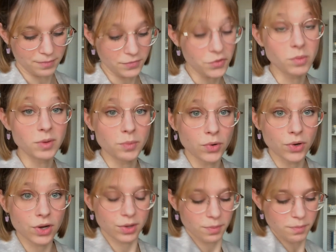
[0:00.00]
From the
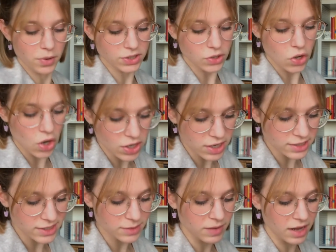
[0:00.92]
book
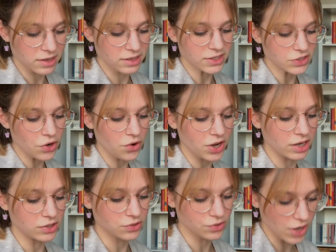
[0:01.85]
Postcolonialism, An Historical
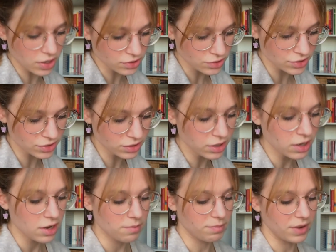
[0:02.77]
Introduction
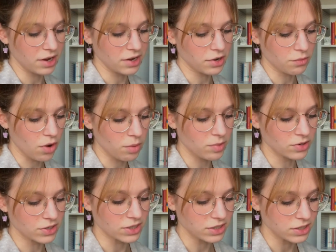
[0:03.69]
by
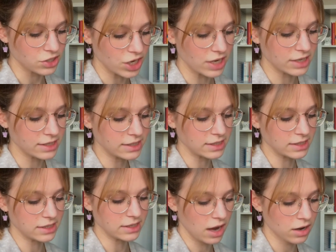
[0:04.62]
Robert J.C.
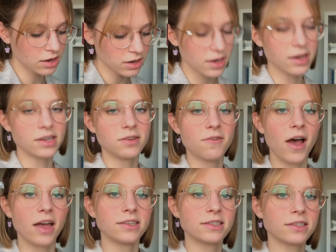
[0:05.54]
Young, he
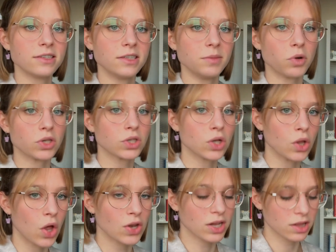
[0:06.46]
defines the
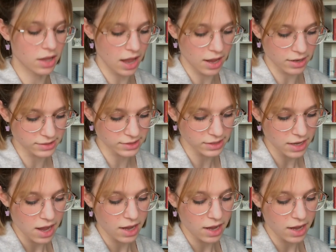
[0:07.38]
postcolonial as